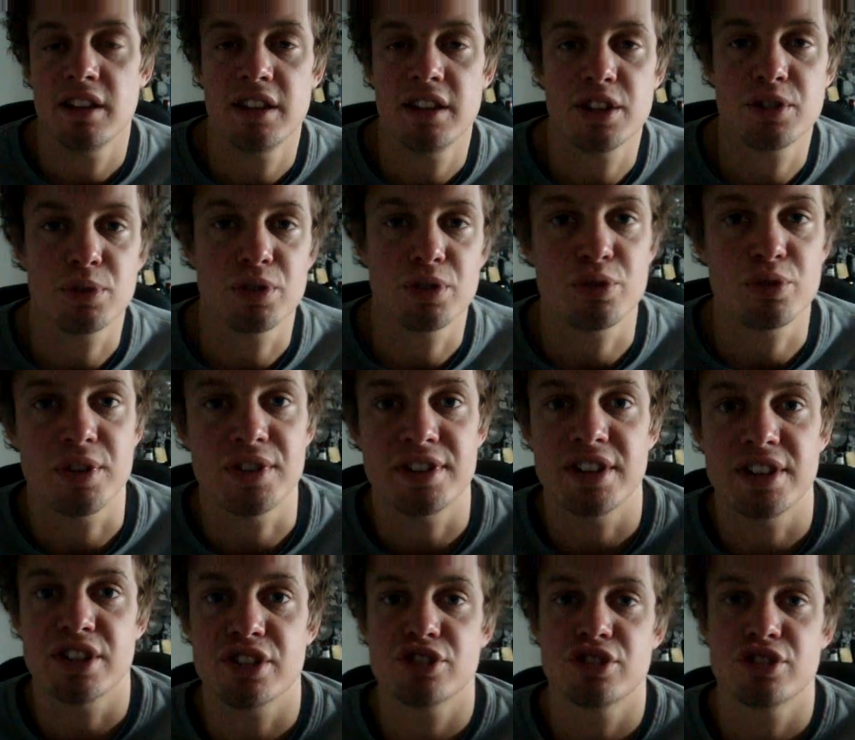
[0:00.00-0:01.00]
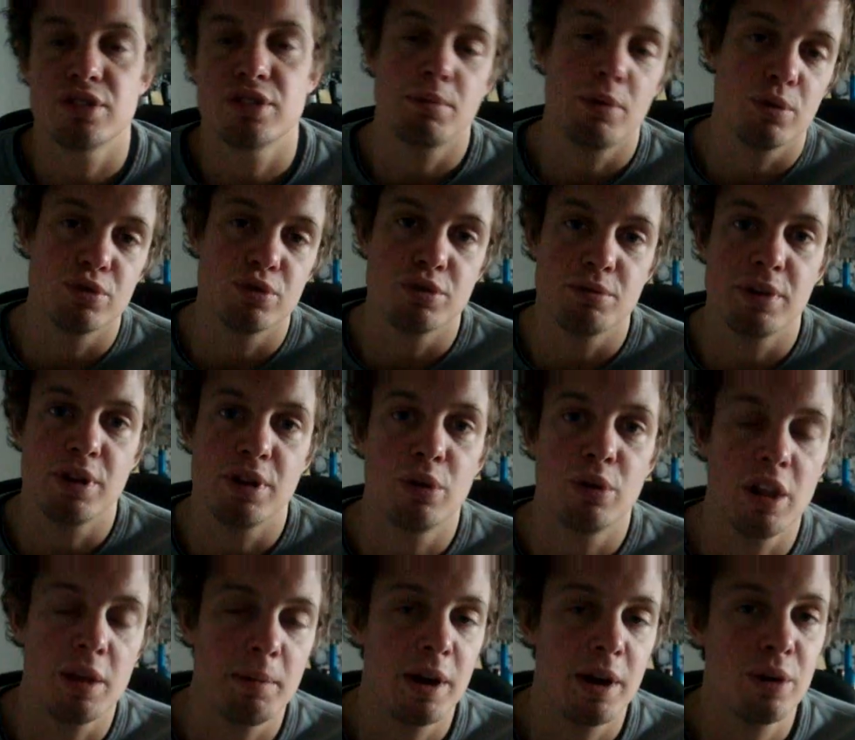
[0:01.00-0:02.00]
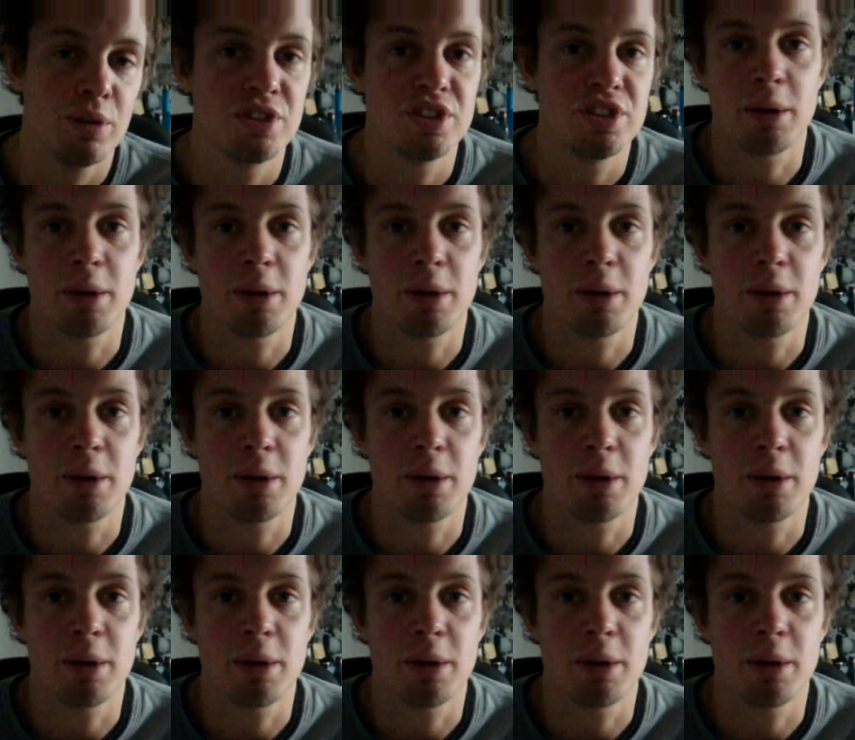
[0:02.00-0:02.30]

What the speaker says: That's what wrestling's supposed to be all about.